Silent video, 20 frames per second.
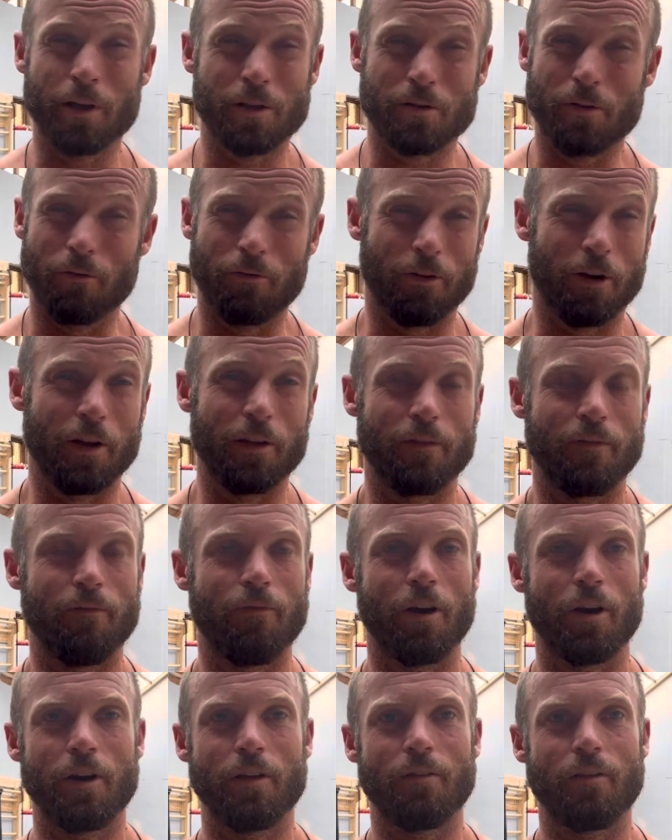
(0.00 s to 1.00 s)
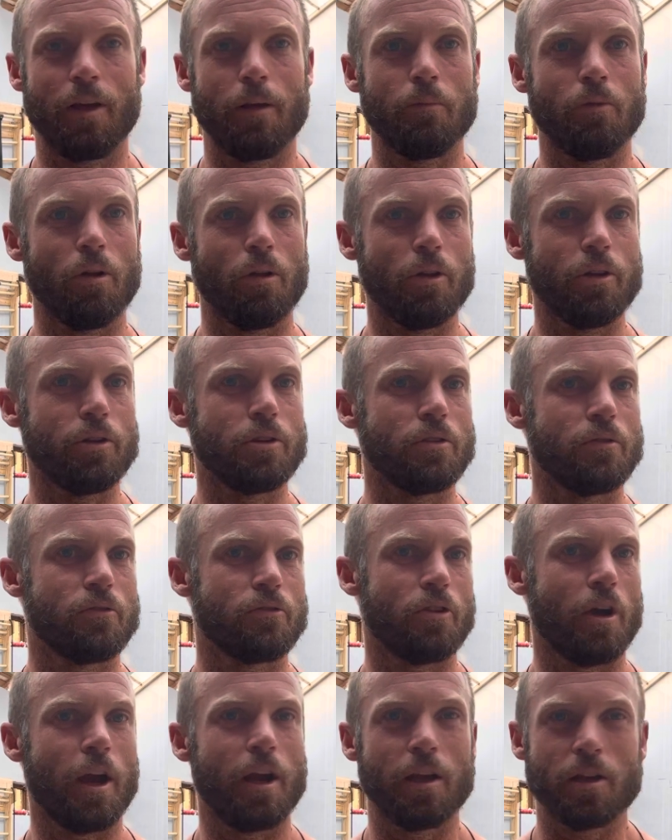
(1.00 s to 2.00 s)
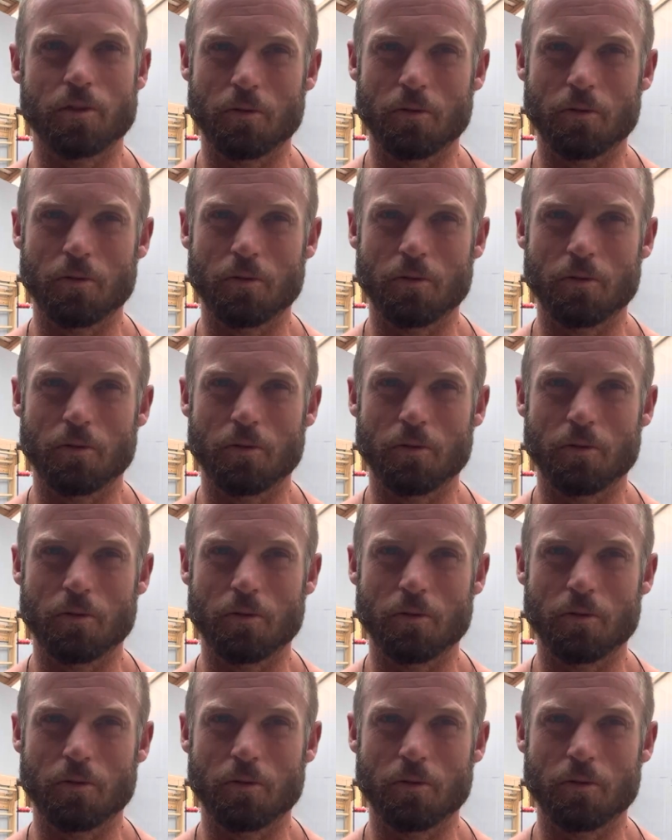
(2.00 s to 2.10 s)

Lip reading: He's got very, very deep knowledge of training.